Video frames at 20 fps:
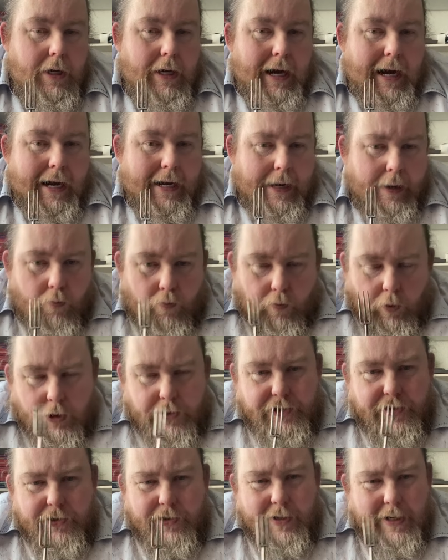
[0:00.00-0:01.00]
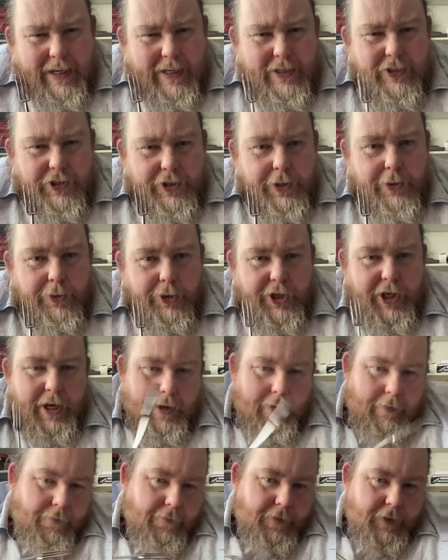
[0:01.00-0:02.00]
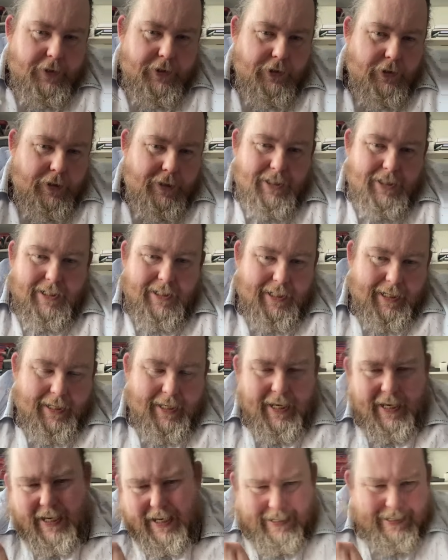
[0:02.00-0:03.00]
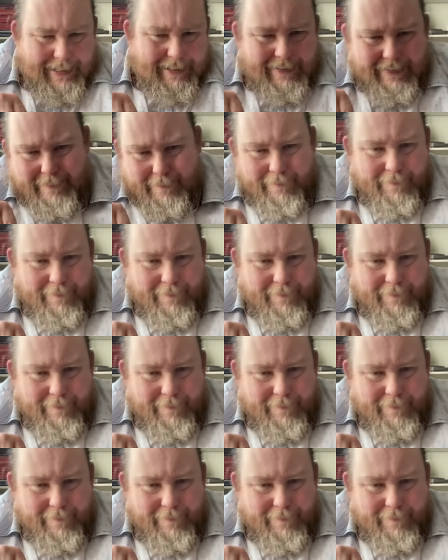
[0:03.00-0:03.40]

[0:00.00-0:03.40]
And it wasn't, as you think, for sort of sticking in and